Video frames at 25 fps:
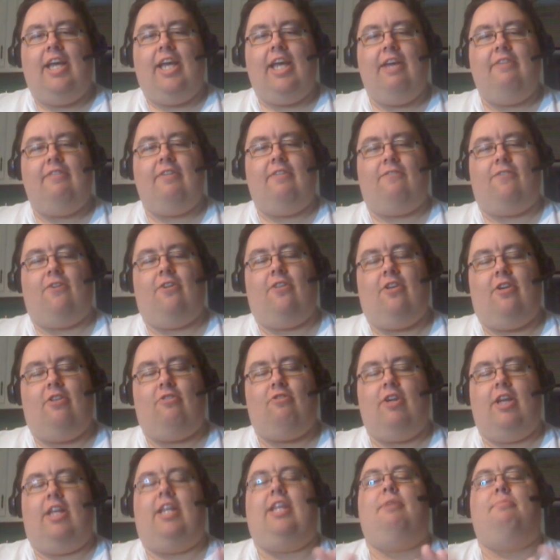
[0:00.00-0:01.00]
even further
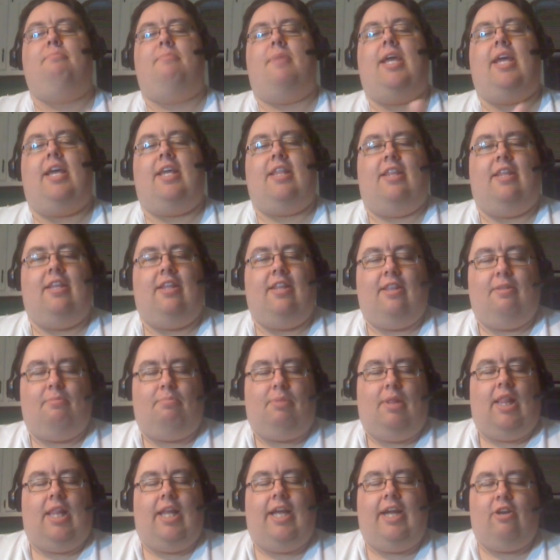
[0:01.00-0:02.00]
and really make the
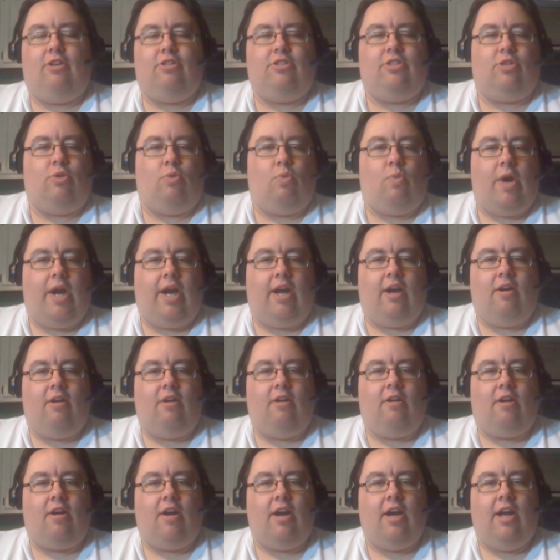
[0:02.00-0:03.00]
players
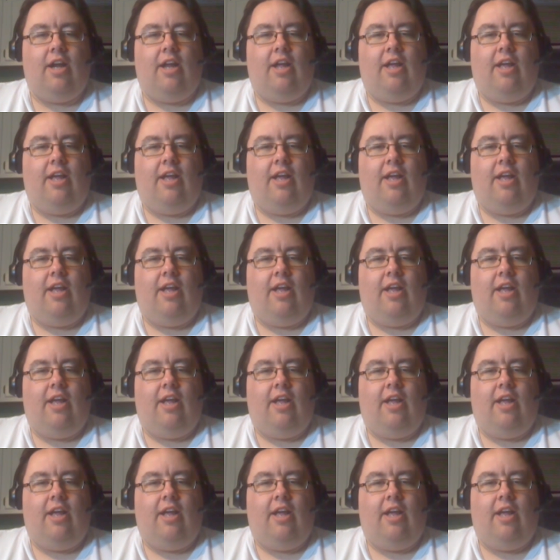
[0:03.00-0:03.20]
aware